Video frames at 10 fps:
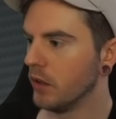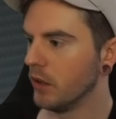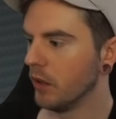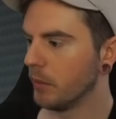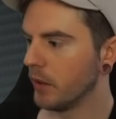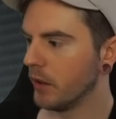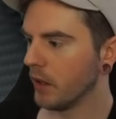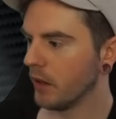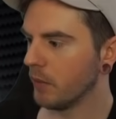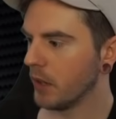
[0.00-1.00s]
Yep, and
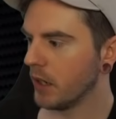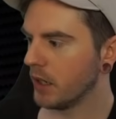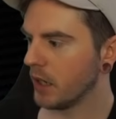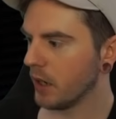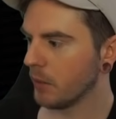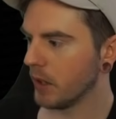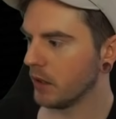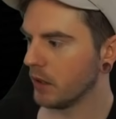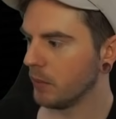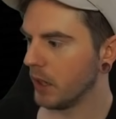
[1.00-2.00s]
then give him the nit tag
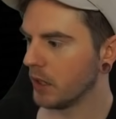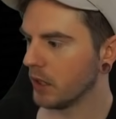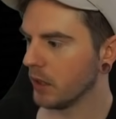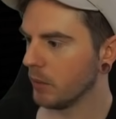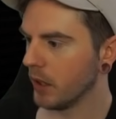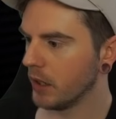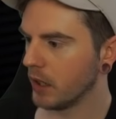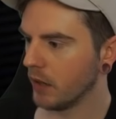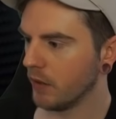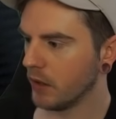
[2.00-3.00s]
because he basically played
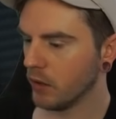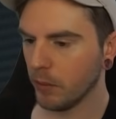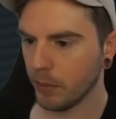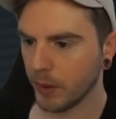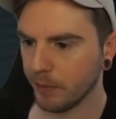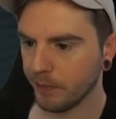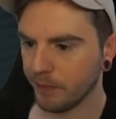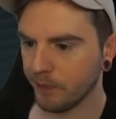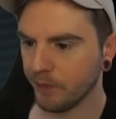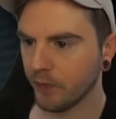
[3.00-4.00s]
his hand face up,
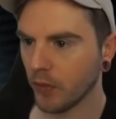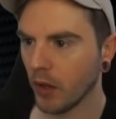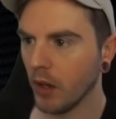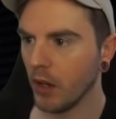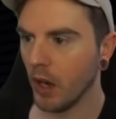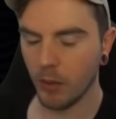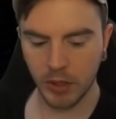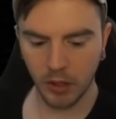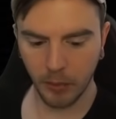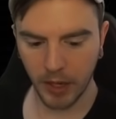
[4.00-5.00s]
and
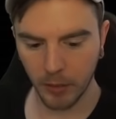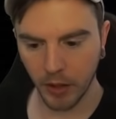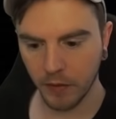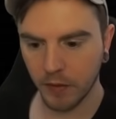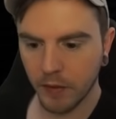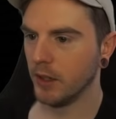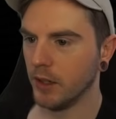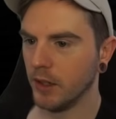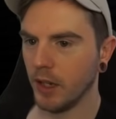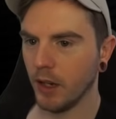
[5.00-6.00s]
we still paid him off.
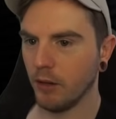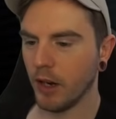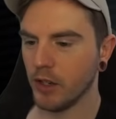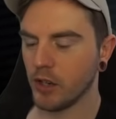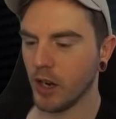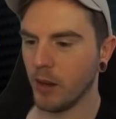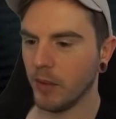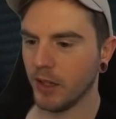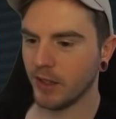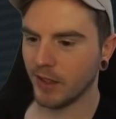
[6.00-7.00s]
Hello, range
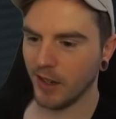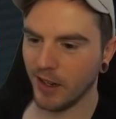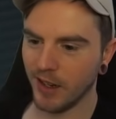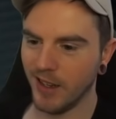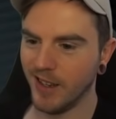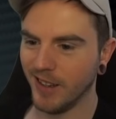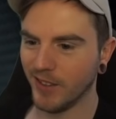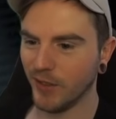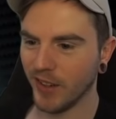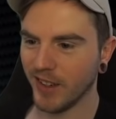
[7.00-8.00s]
jam. Let's
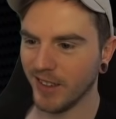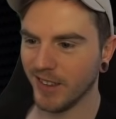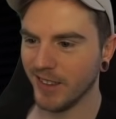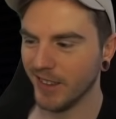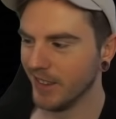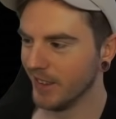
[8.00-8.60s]
fucking.